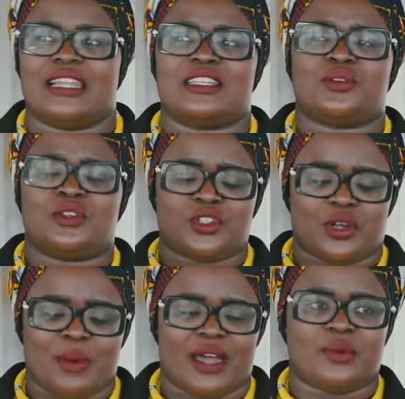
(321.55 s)
You talk
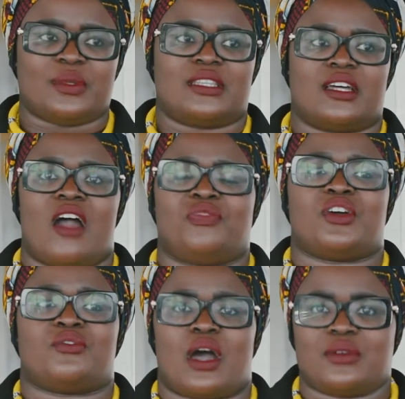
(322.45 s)
about it with
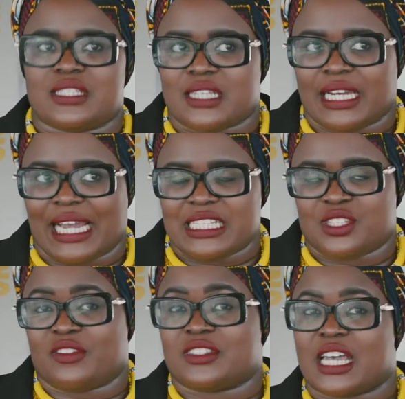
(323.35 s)
the round sunglasses
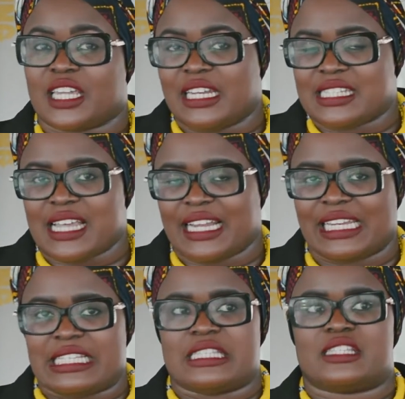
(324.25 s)
or the circular
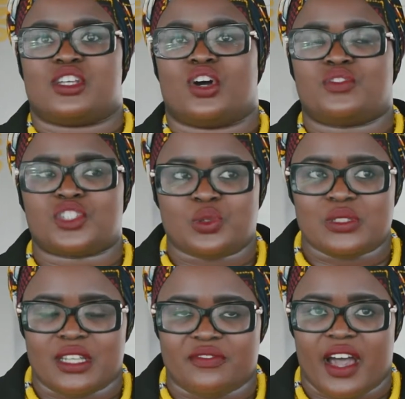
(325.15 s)
sunglasses, the
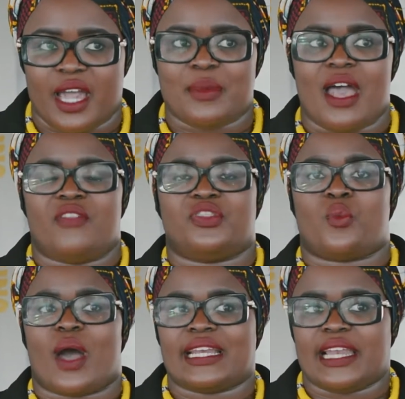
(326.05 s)
off-shoulder vibe, the
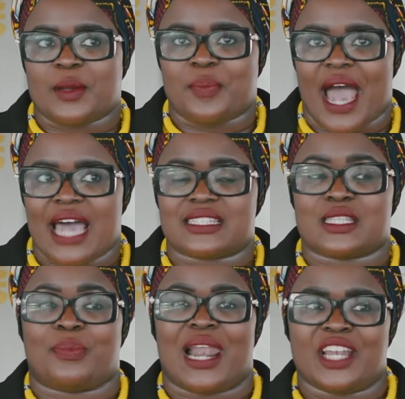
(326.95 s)
wide leg pants,
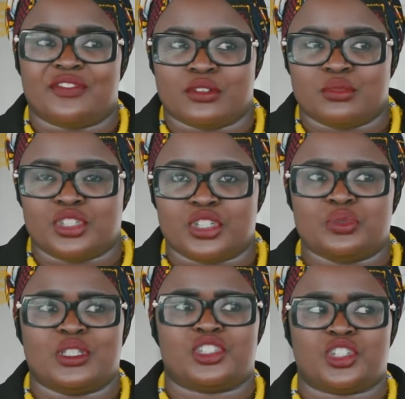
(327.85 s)
the platform shoe,
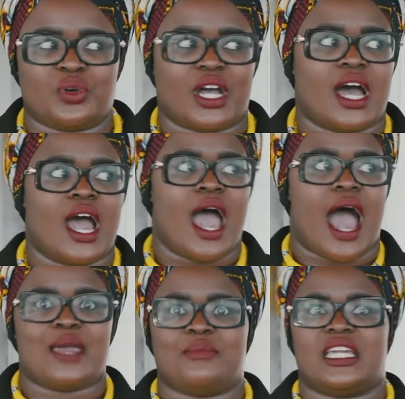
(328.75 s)
the choker.
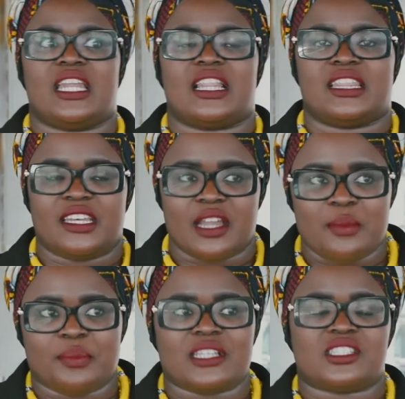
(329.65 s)
I mean, the
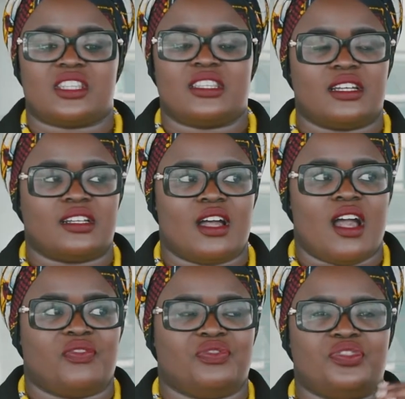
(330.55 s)
numbers,
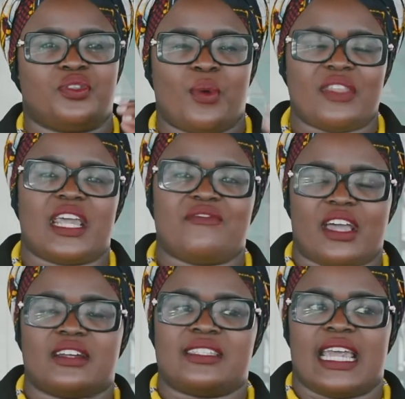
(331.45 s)
the way that if I
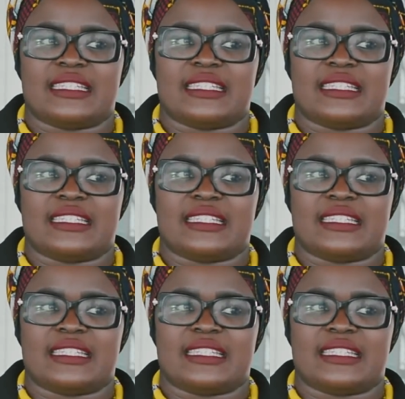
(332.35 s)
could take